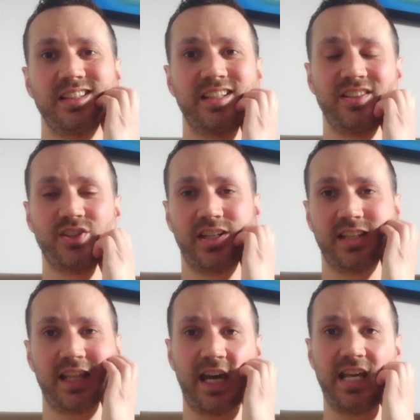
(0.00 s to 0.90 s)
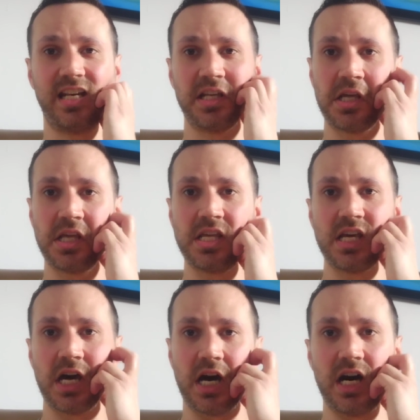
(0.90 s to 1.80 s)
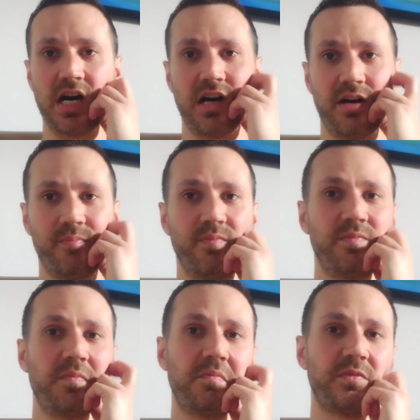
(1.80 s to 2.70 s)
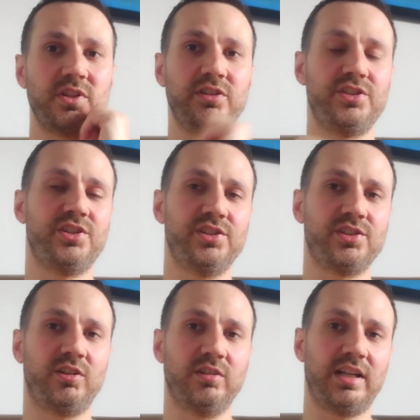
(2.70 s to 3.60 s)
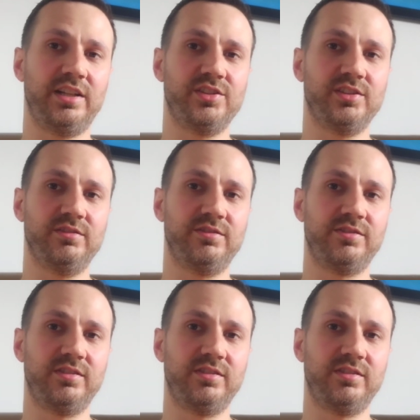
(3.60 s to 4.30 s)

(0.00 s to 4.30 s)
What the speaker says: things like that. So there's just all kinds of